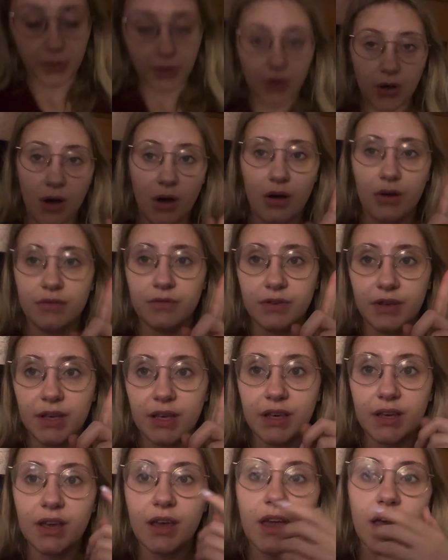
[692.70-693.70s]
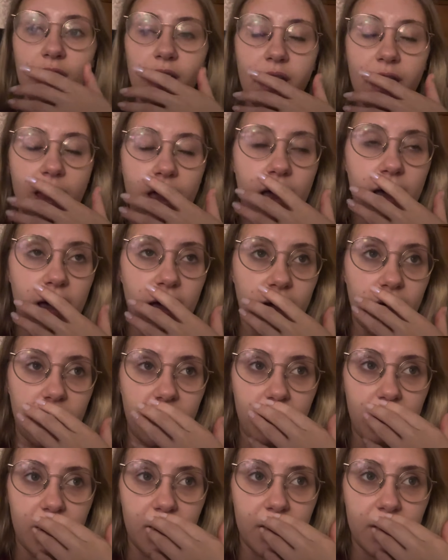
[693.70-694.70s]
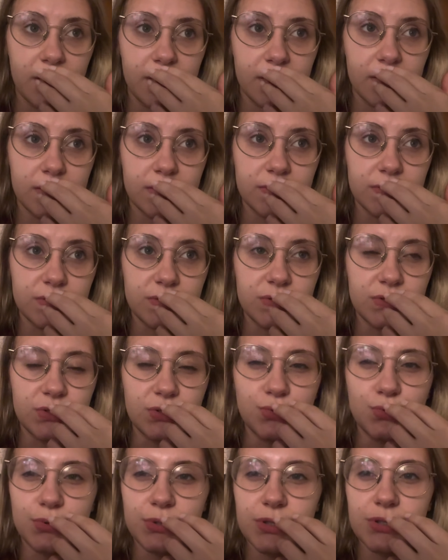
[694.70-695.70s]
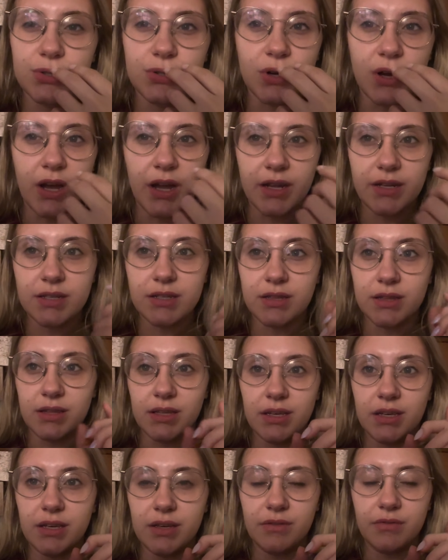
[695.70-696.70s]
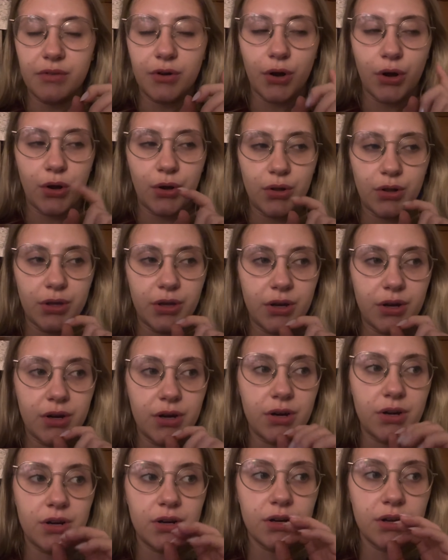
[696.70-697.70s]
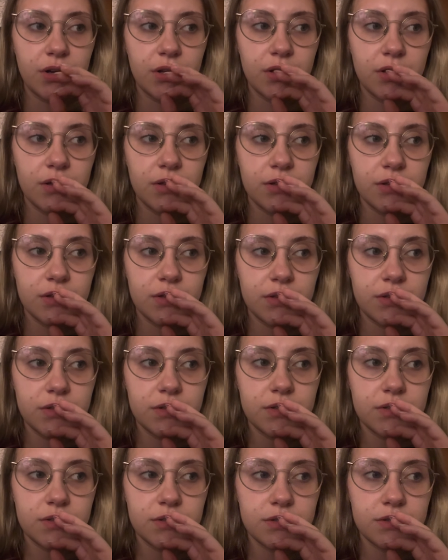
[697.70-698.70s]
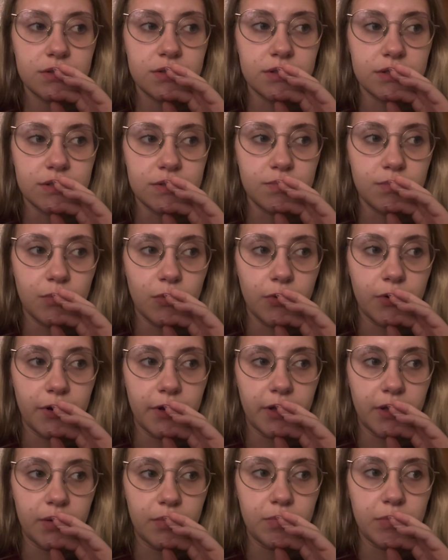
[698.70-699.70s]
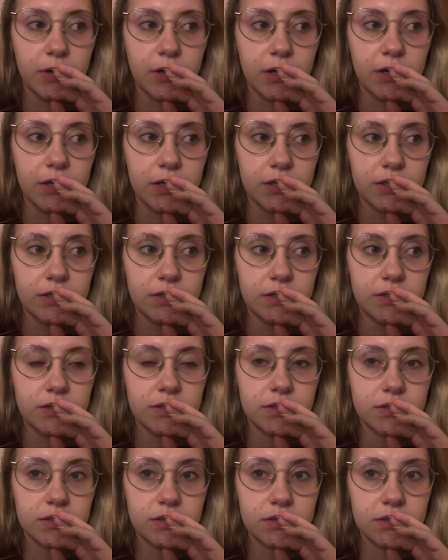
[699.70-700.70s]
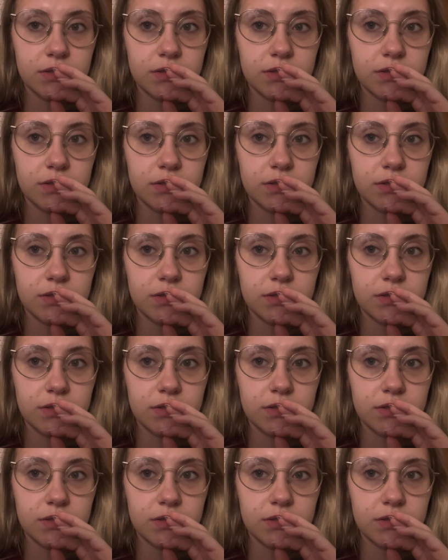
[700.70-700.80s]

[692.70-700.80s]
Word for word: of coffee. I do want to try to leave earlier this morning because